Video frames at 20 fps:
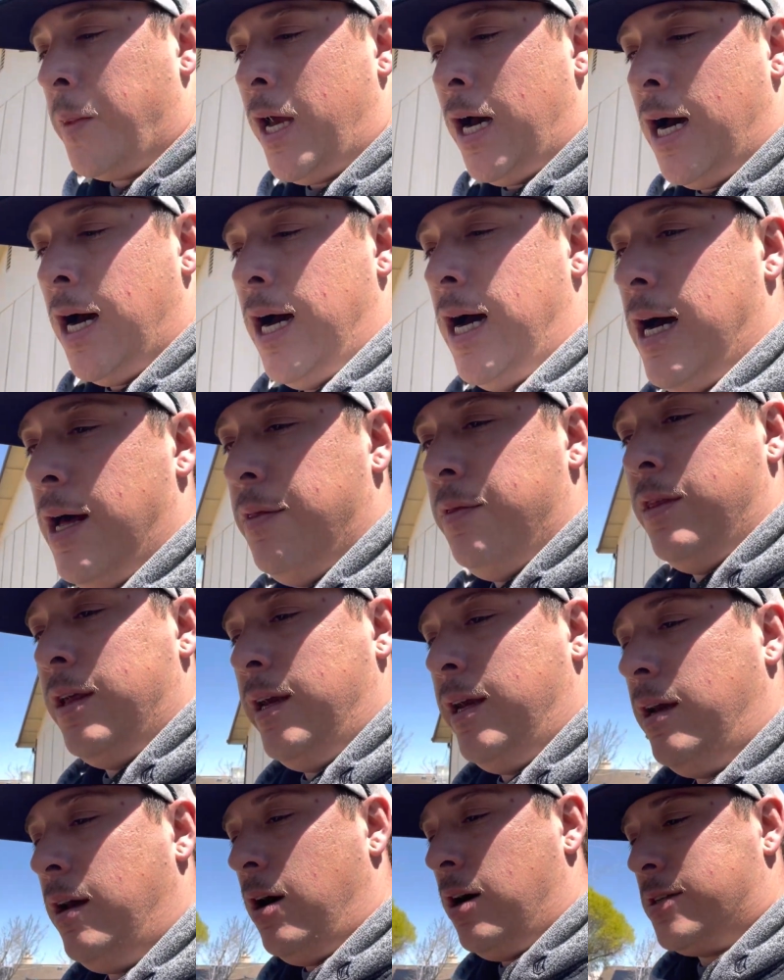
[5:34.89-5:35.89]

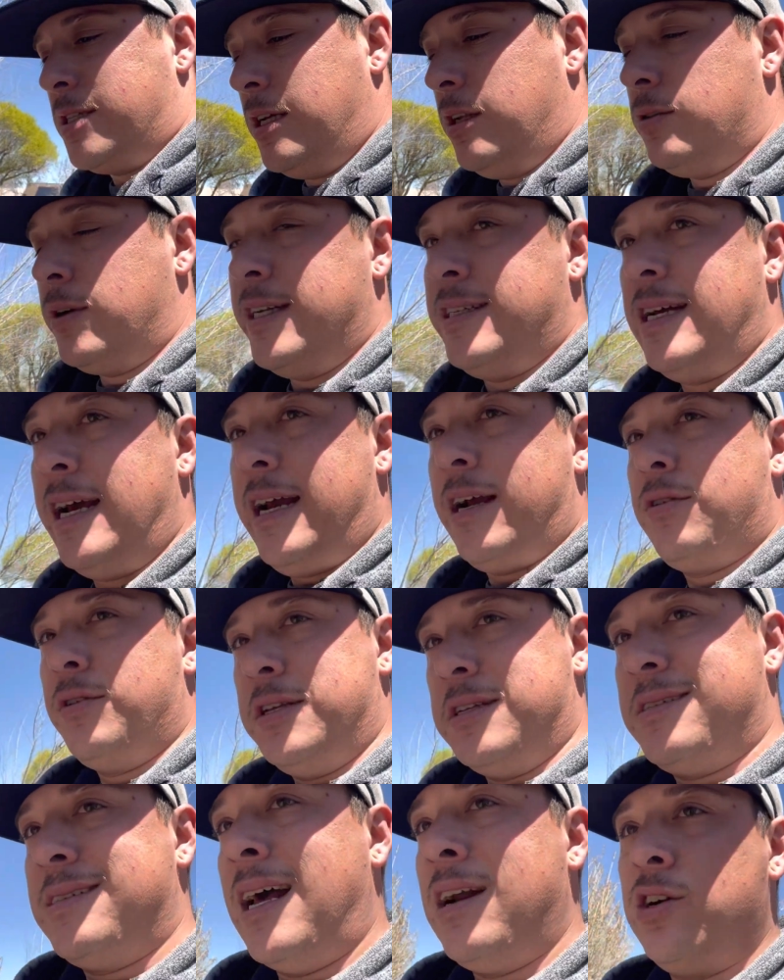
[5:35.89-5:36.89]
The auxiliary tank, or
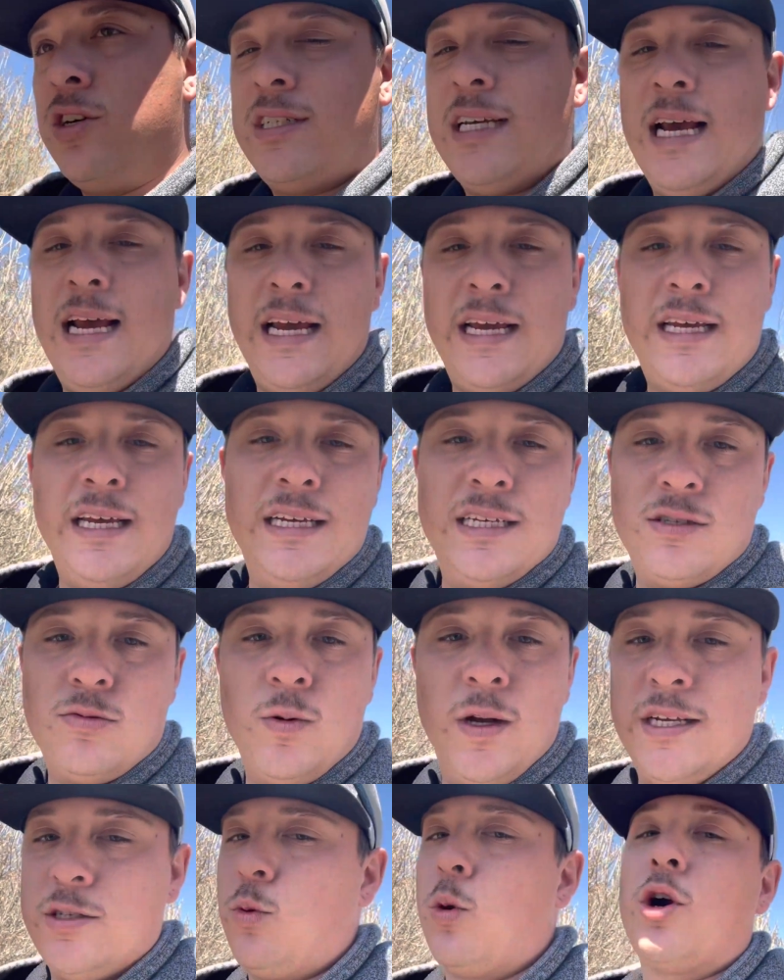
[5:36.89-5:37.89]
the center tank,
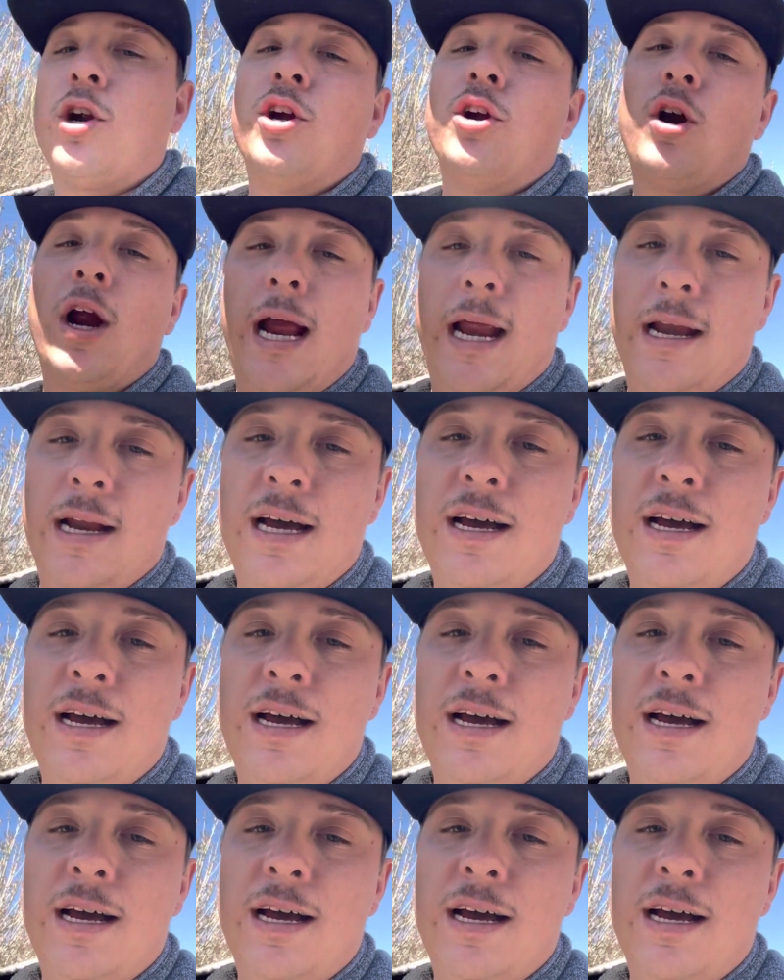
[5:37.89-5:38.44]
is working great.